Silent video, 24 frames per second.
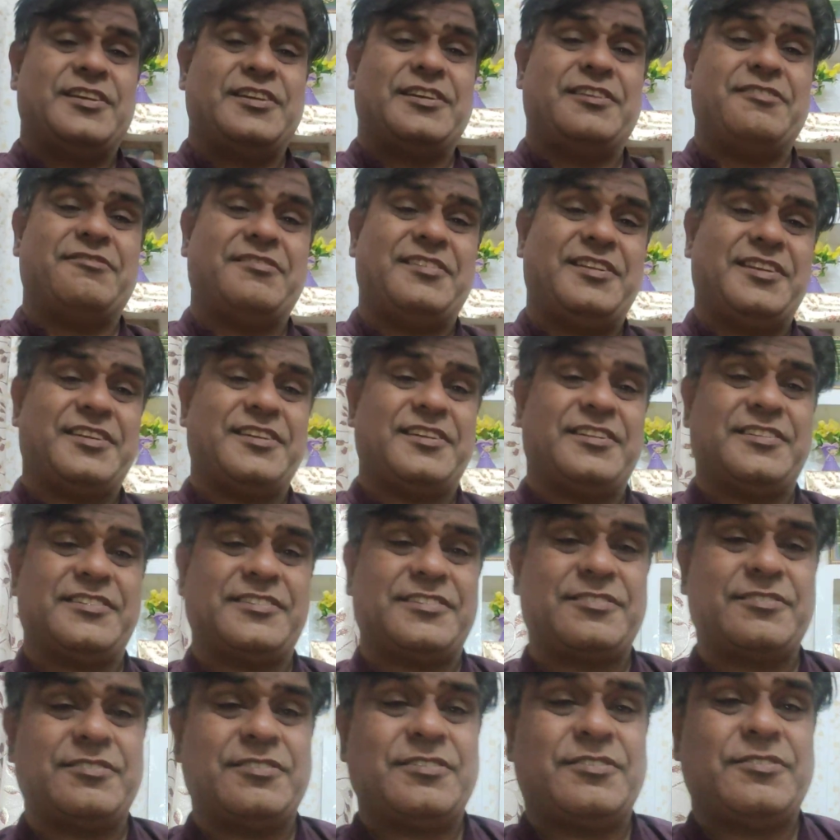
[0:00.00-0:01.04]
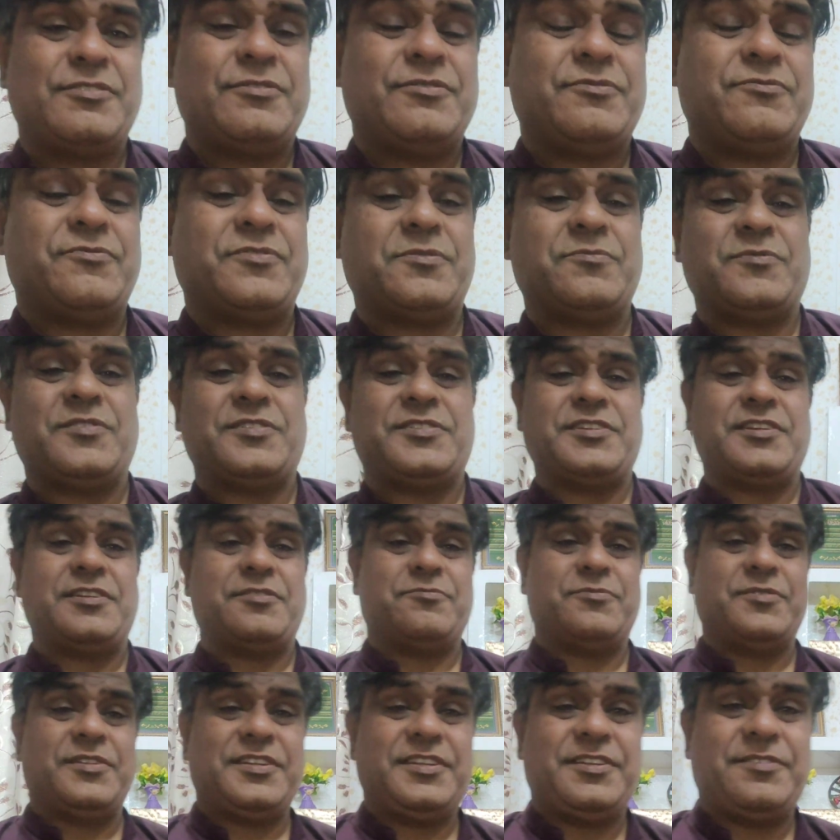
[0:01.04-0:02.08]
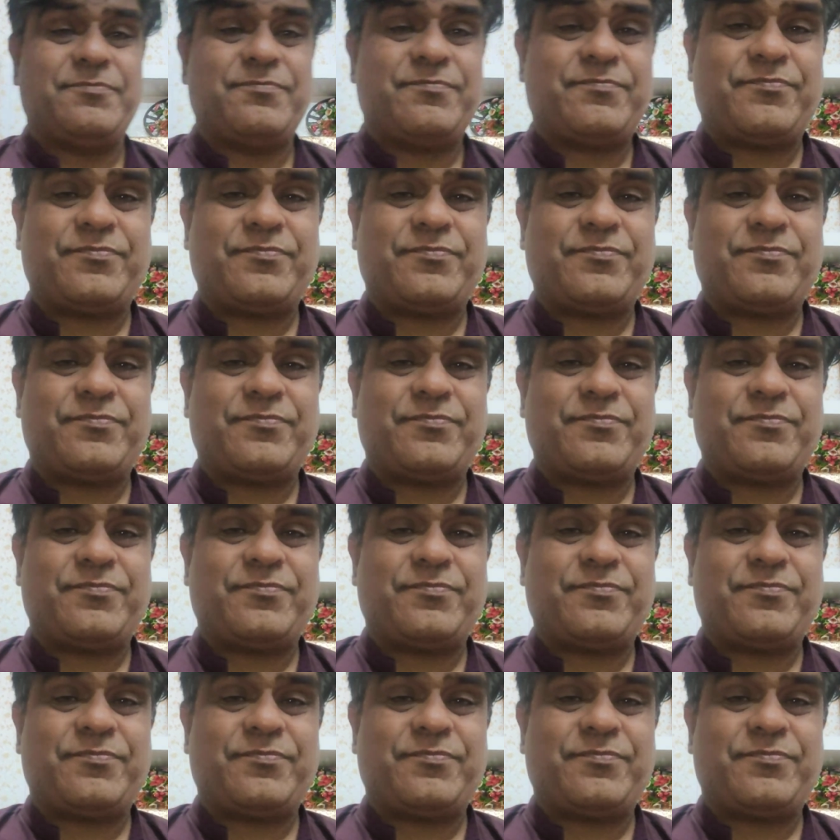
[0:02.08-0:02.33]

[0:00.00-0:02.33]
illegals from the Germany.